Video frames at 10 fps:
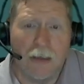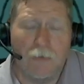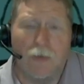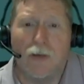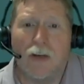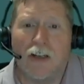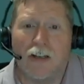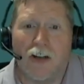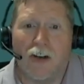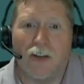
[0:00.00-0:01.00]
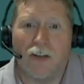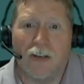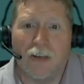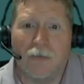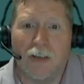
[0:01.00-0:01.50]
we'll go ahead and call it an
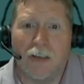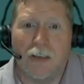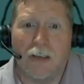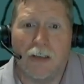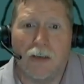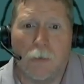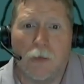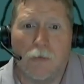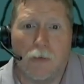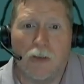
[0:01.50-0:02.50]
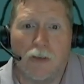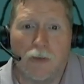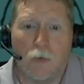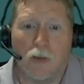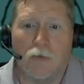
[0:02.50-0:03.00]
evening, and I hope everyone has a
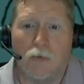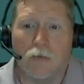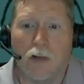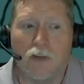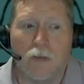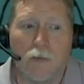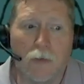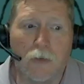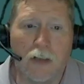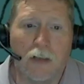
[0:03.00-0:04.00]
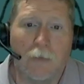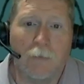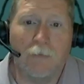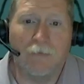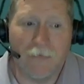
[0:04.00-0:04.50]
wonderful rest of your week.
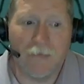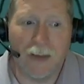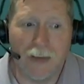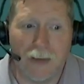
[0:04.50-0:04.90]
Thank you.